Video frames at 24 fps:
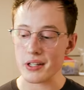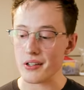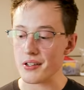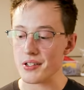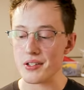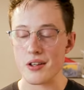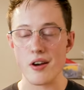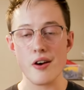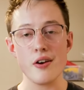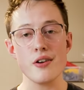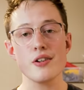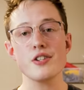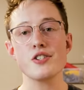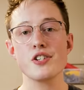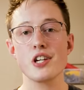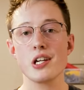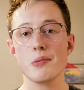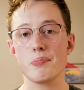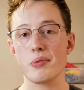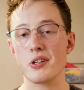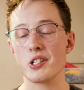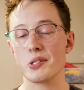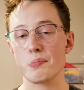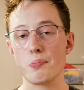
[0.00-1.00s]
because
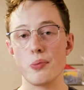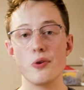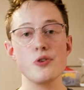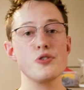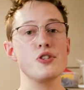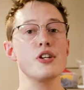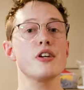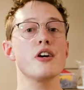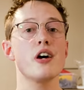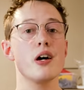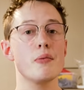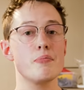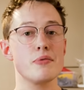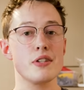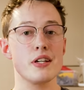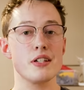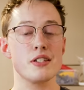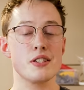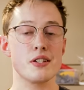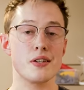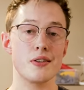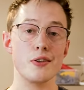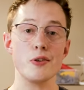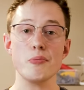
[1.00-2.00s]
Onshape is pushing
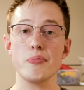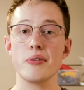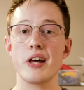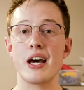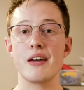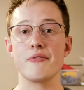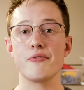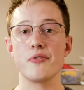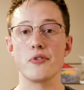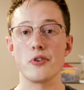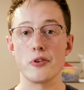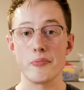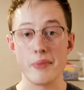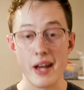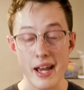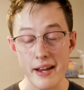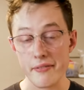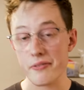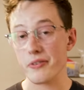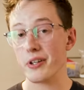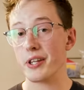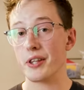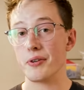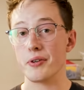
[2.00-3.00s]
updates to their platform
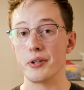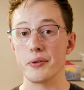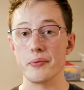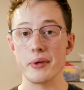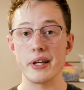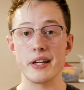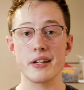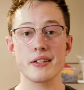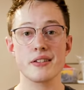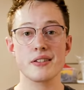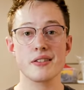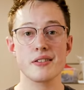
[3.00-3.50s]
every three weeks.